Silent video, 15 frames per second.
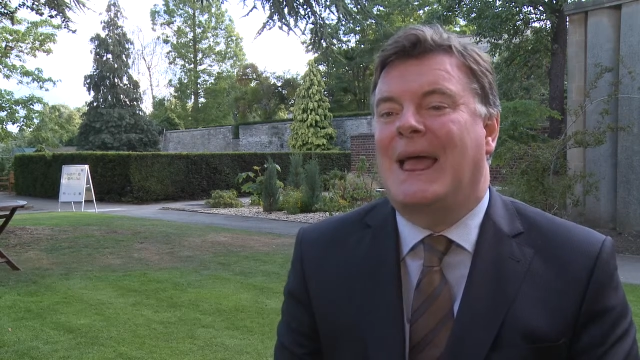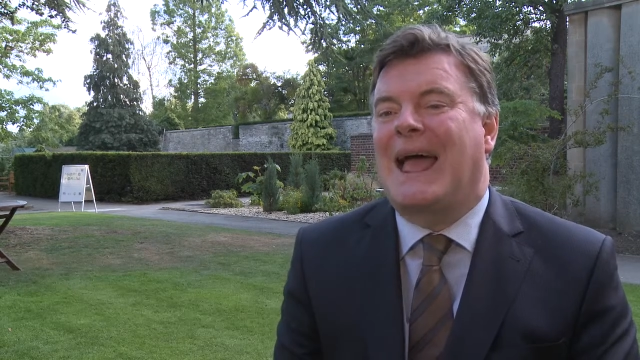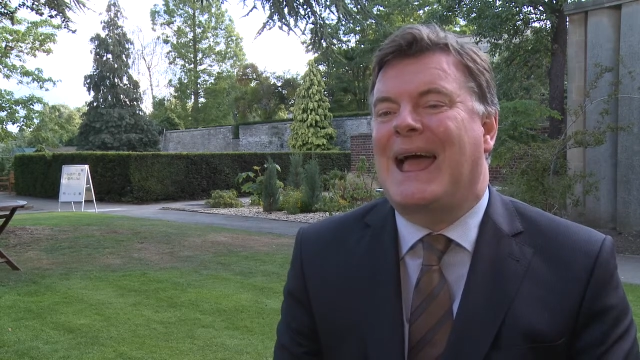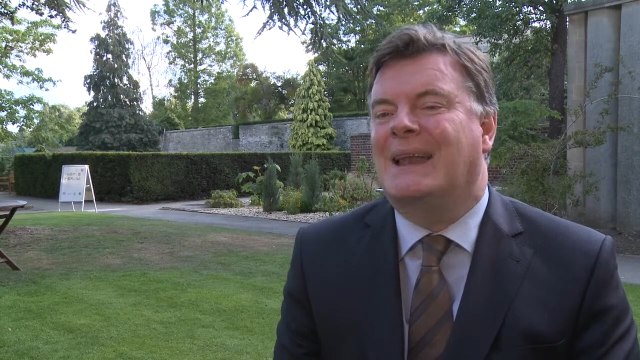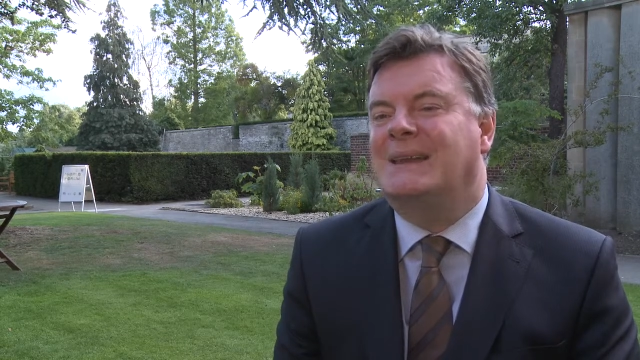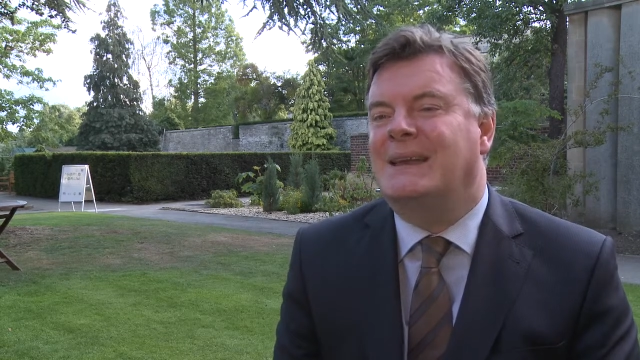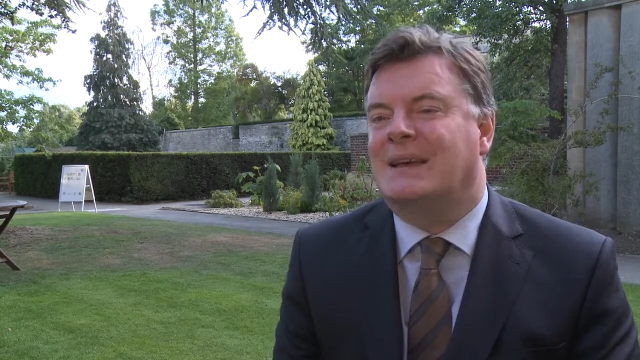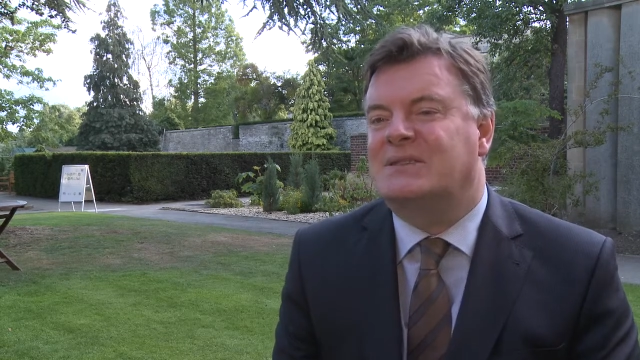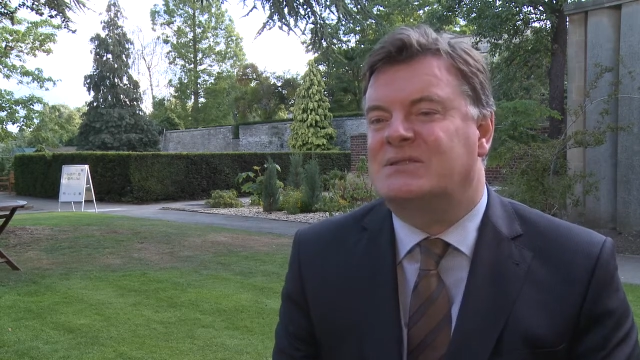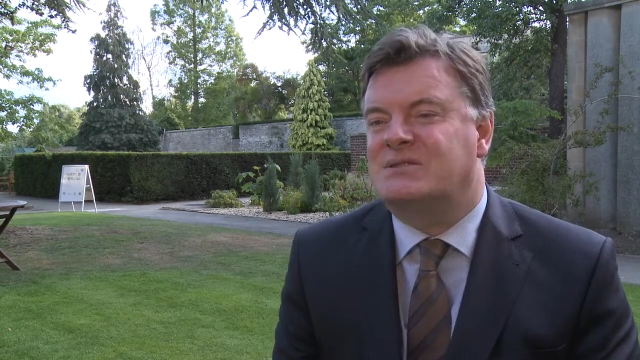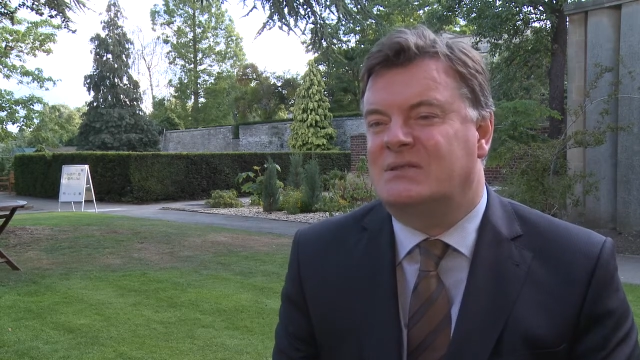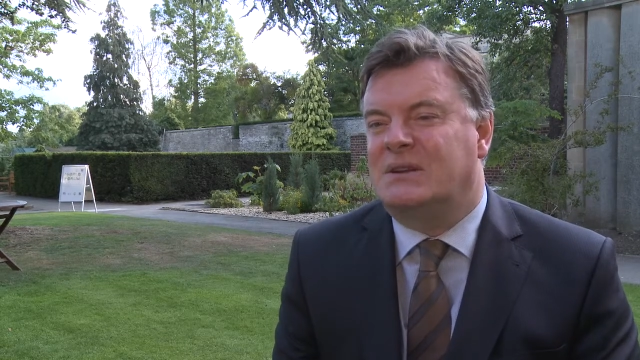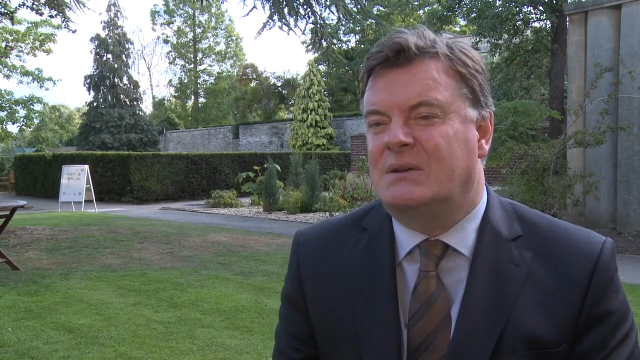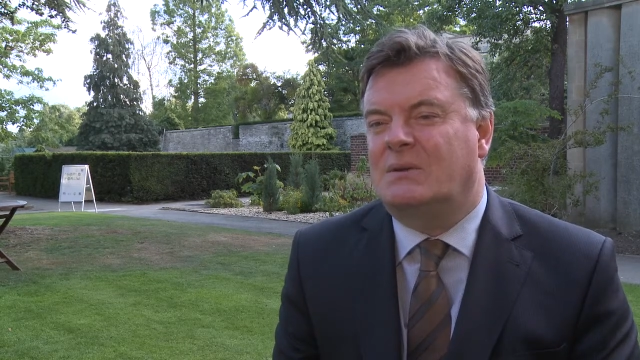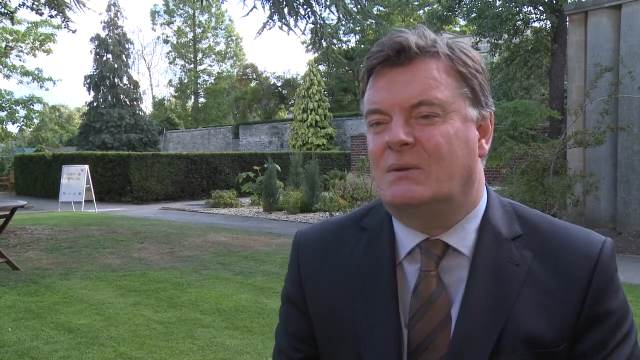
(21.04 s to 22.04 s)
And yet
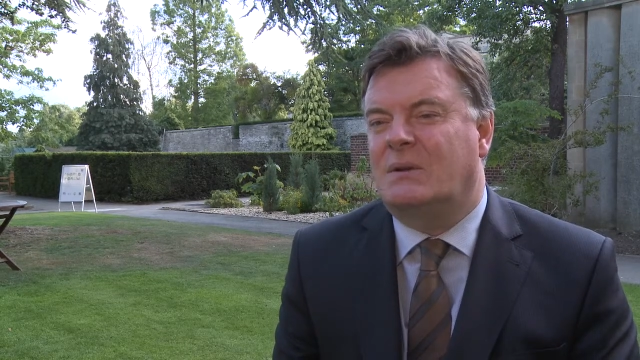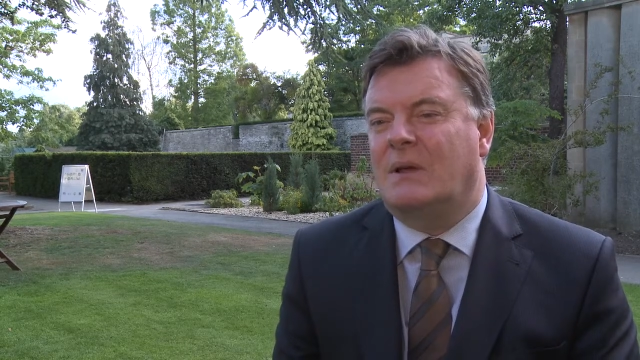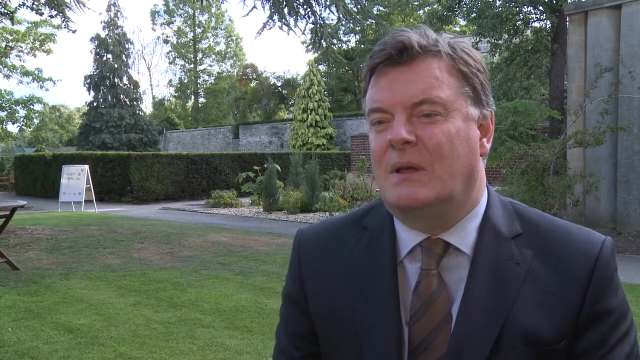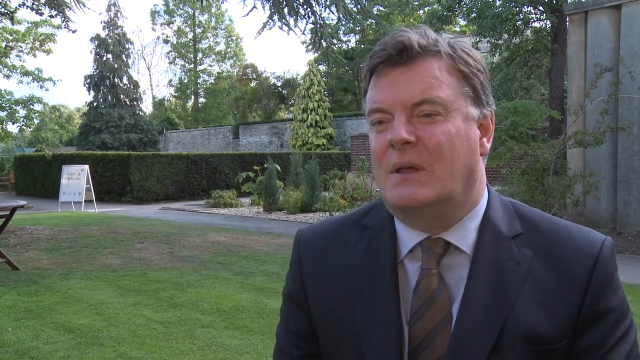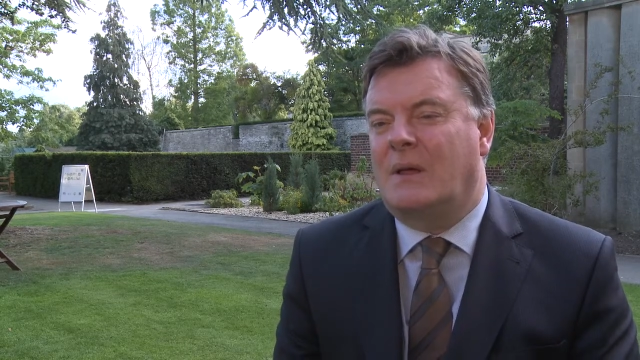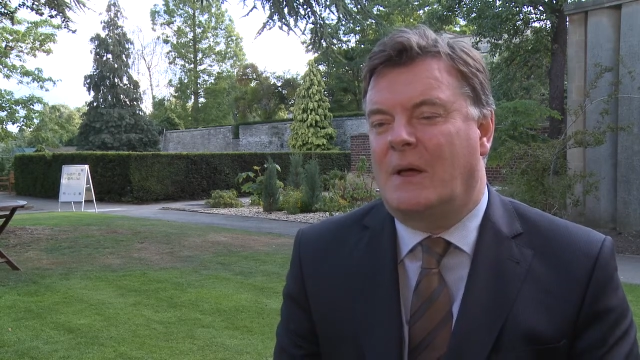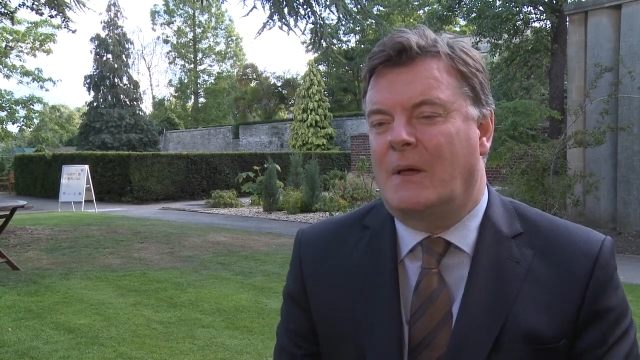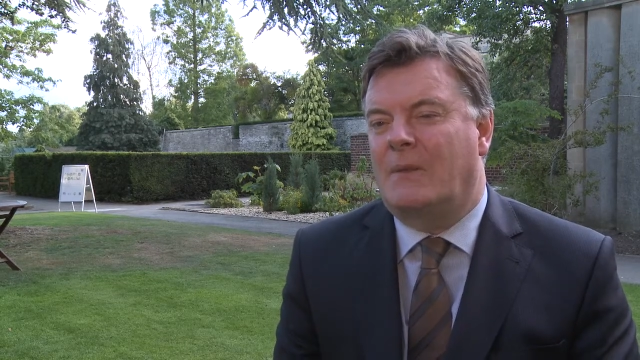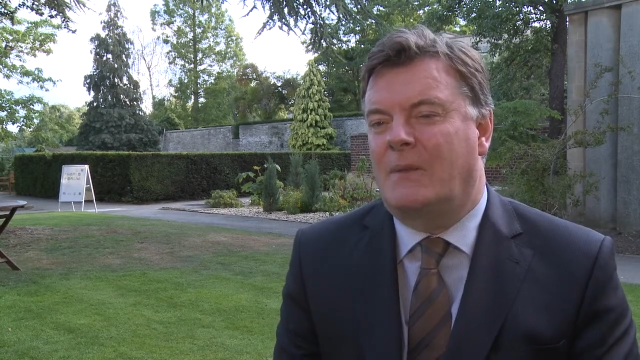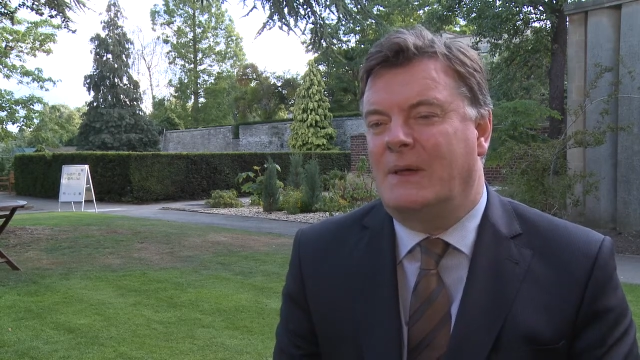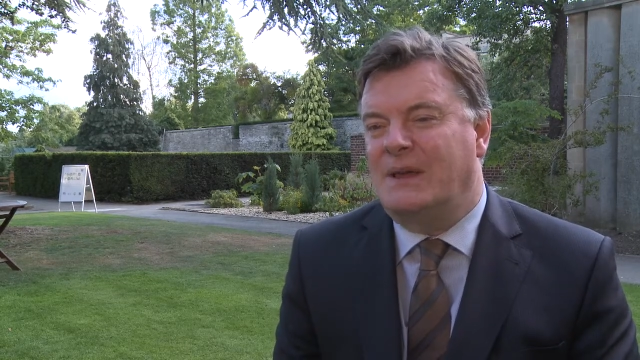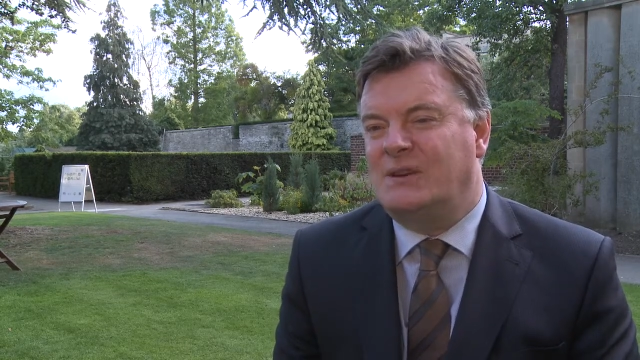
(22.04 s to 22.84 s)
still, the